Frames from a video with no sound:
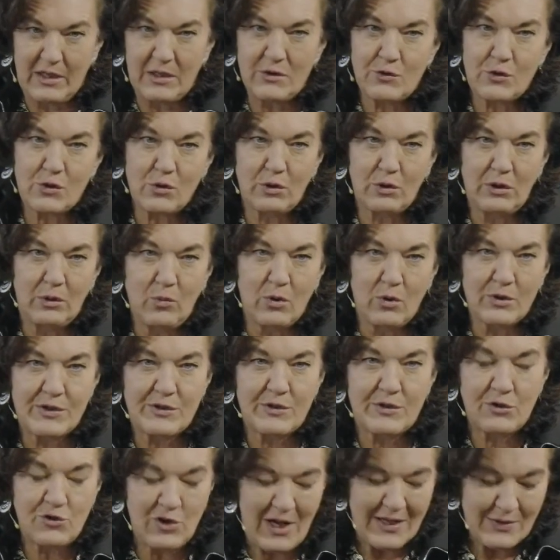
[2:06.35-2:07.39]
And so there was a
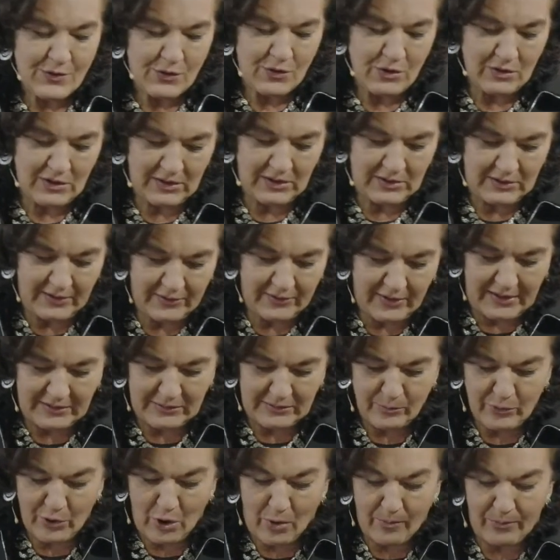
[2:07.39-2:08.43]
suggestion that the
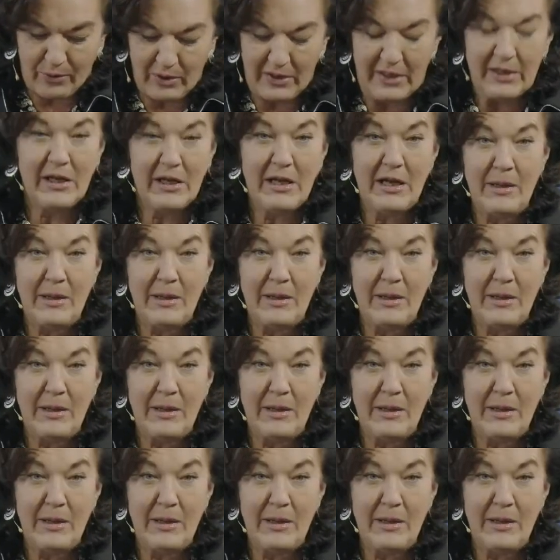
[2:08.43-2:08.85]
greater monopoly